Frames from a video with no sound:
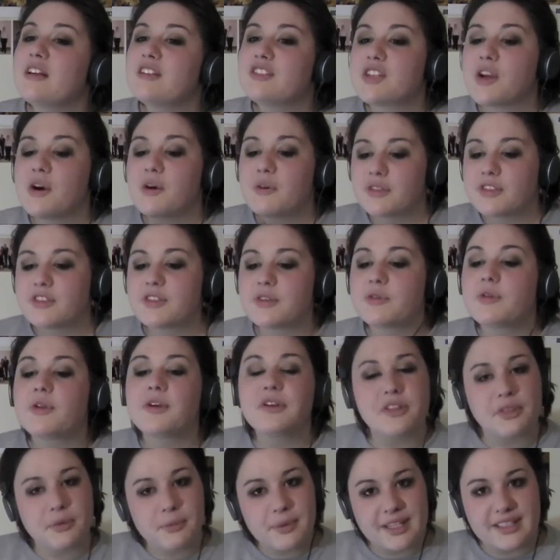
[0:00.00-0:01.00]
So
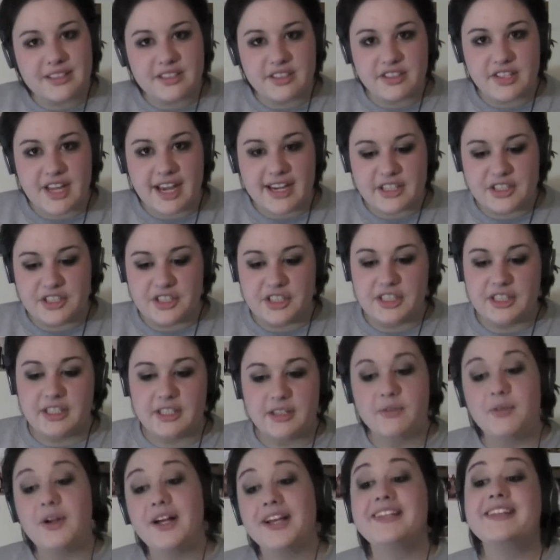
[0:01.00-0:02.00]
Lord of the Rings is
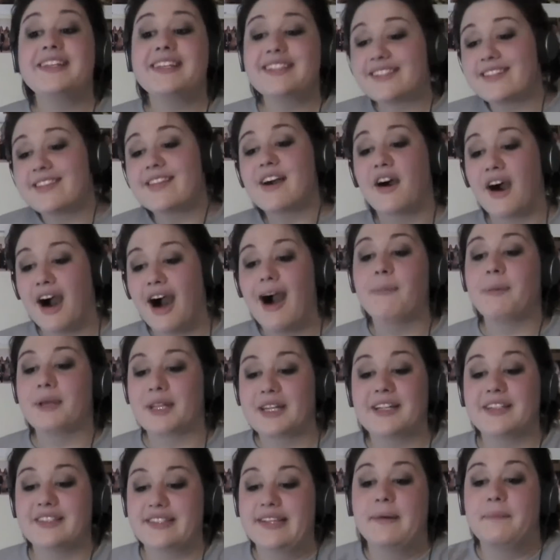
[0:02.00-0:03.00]
actually, well, at least The
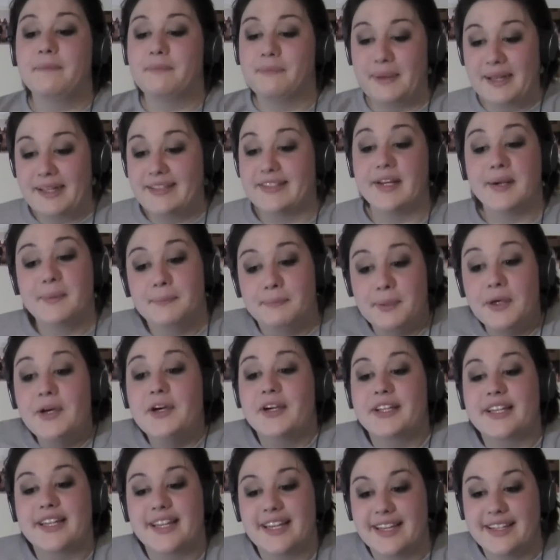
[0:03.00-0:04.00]
Hobbit is a
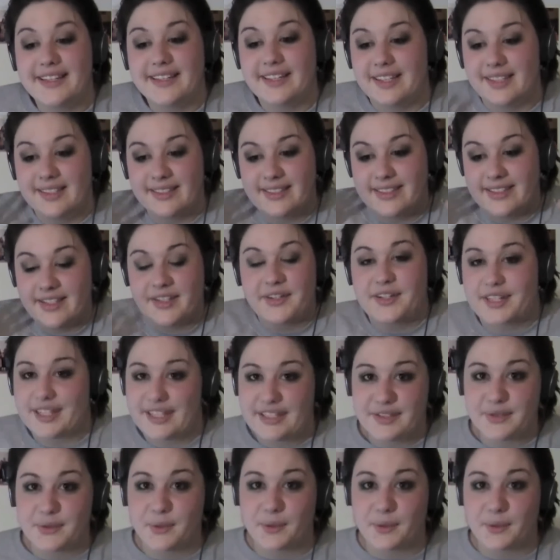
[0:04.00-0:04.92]
book in the series.